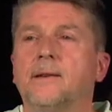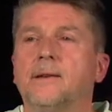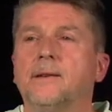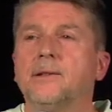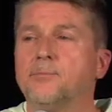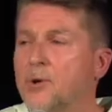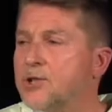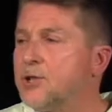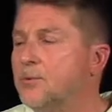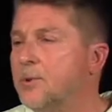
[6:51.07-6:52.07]

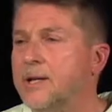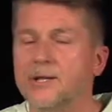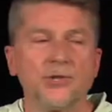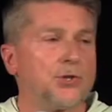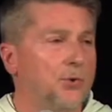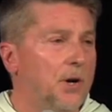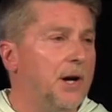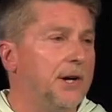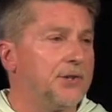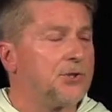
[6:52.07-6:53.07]
depression rate is so high.
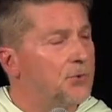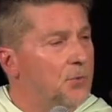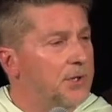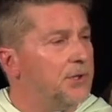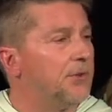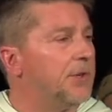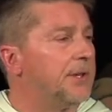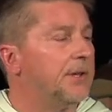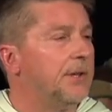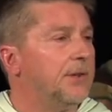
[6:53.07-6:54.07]
It's no wonder that
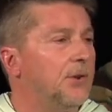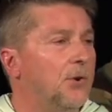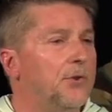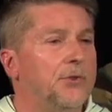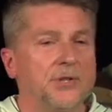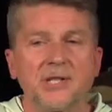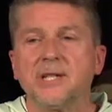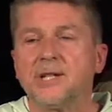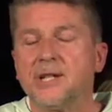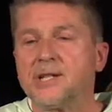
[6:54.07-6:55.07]
all the
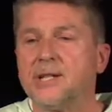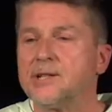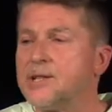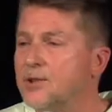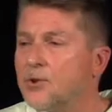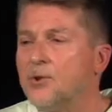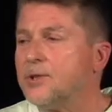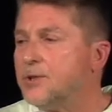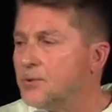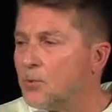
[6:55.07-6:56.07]
statistics that are going
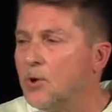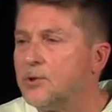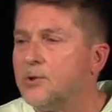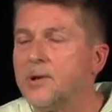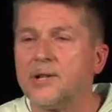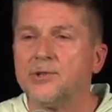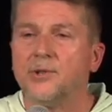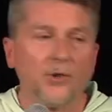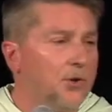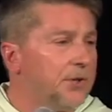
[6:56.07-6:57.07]
in the wrong direction
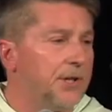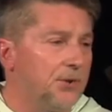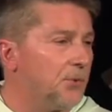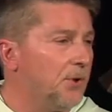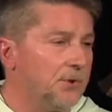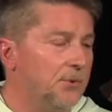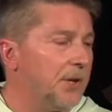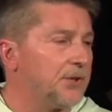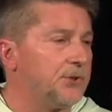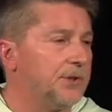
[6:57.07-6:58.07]
are going in the wrong
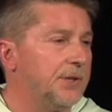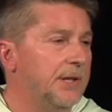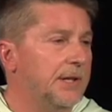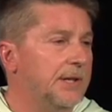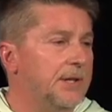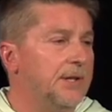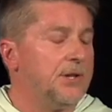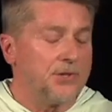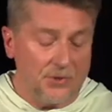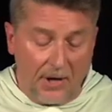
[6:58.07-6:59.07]
direction.
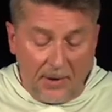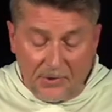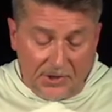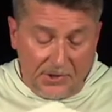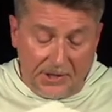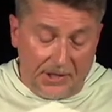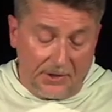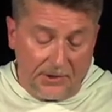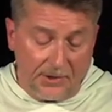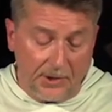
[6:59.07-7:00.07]
So I'm just going to tell
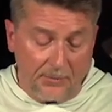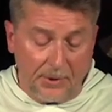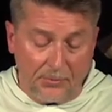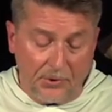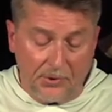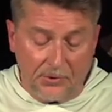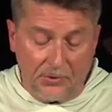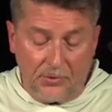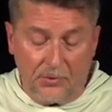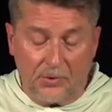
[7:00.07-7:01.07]
you, young people,
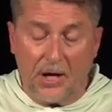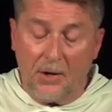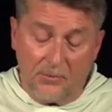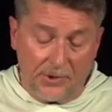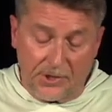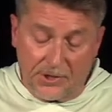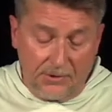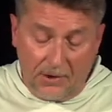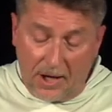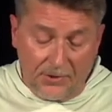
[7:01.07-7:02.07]

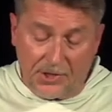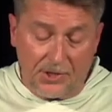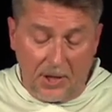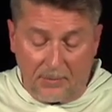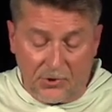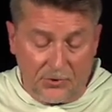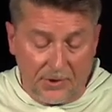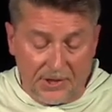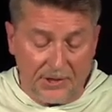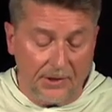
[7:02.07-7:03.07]
I'd stop
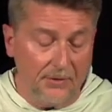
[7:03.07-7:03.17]
stressing over